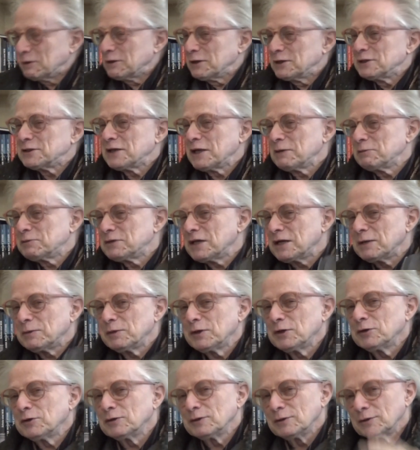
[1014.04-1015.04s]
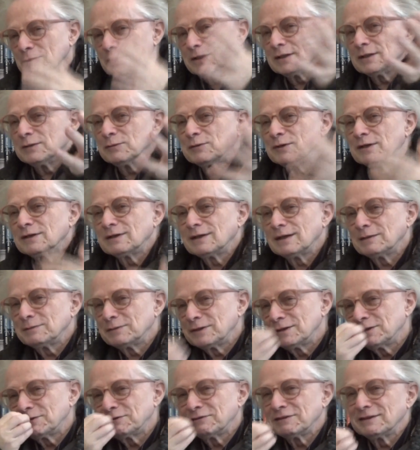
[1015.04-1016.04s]
Same, only the one time
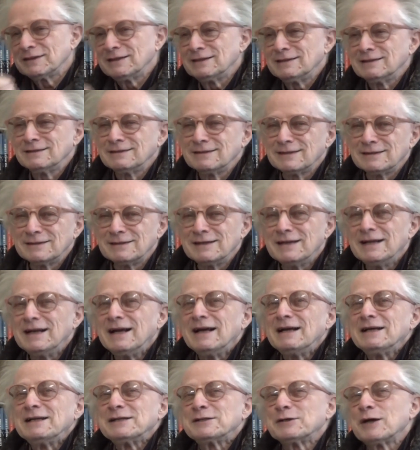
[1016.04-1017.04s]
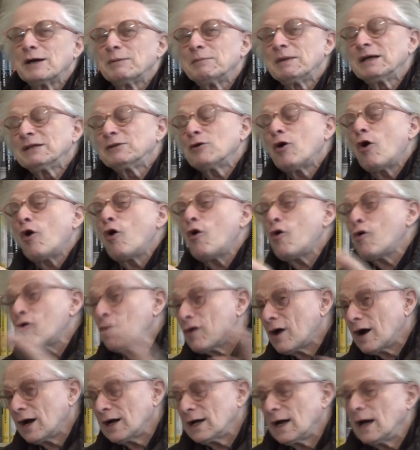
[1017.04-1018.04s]
it's for eating. So I made all
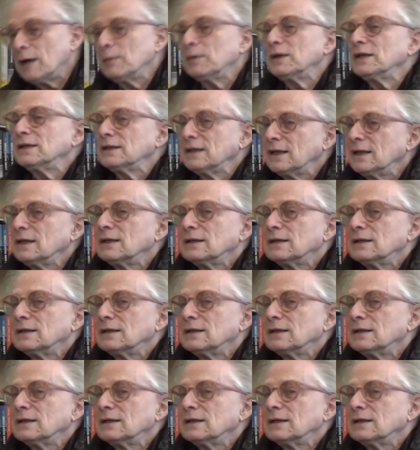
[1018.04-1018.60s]
kind. I mean,